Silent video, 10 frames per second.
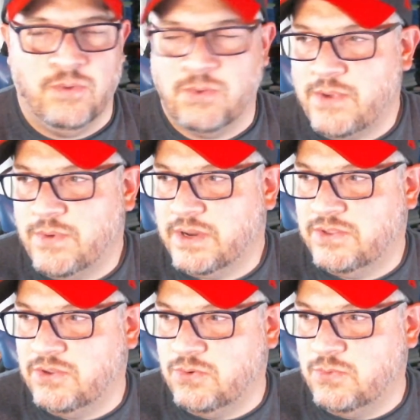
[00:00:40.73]
What do I want to
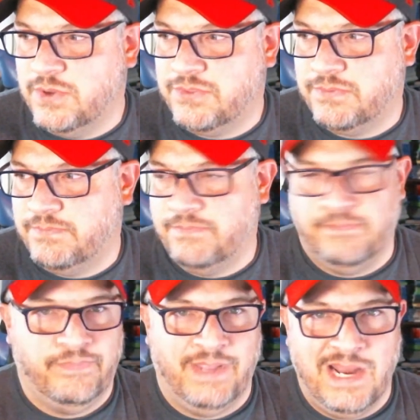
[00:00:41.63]
do with
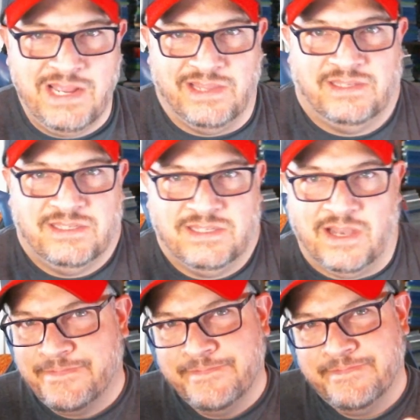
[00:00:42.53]
any of this
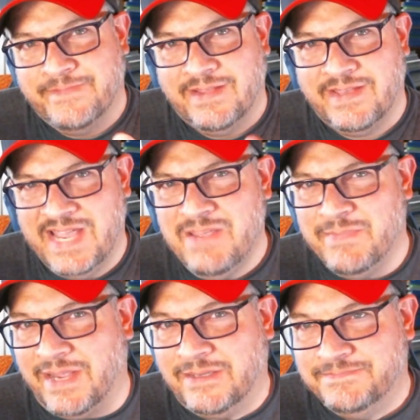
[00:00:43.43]
stuff?
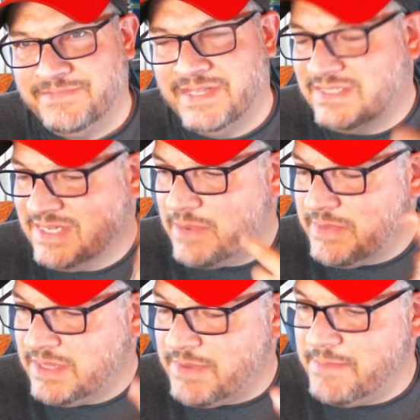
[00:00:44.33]
Gaming. It's come
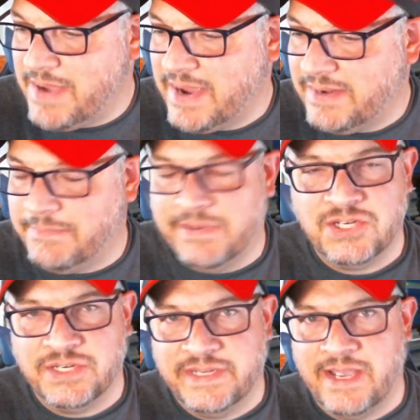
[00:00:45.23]
into my mind a
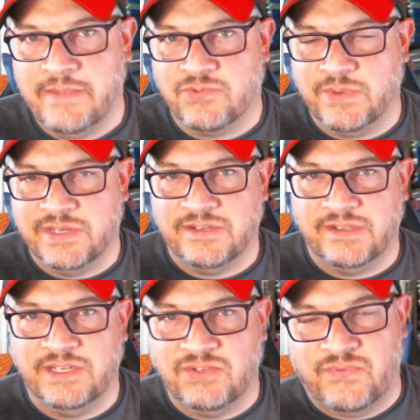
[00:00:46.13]
bunch of times
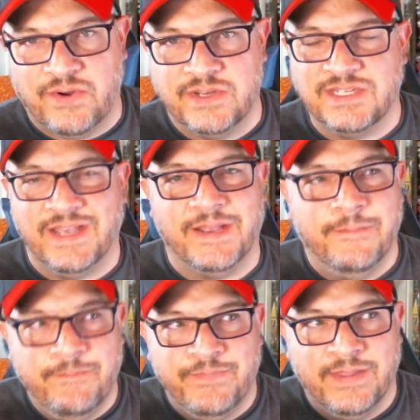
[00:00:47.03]
recently as far as what
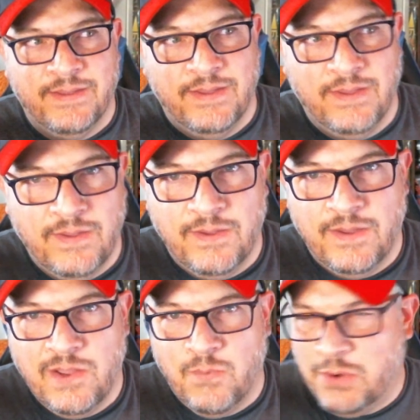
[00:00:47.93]

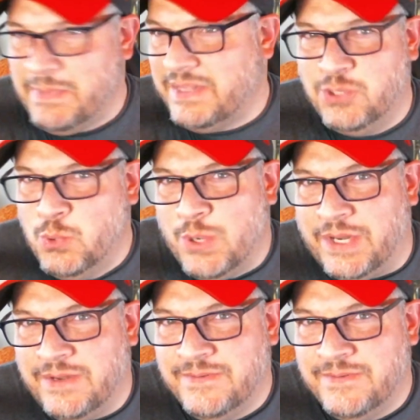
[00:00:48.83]
am I doing?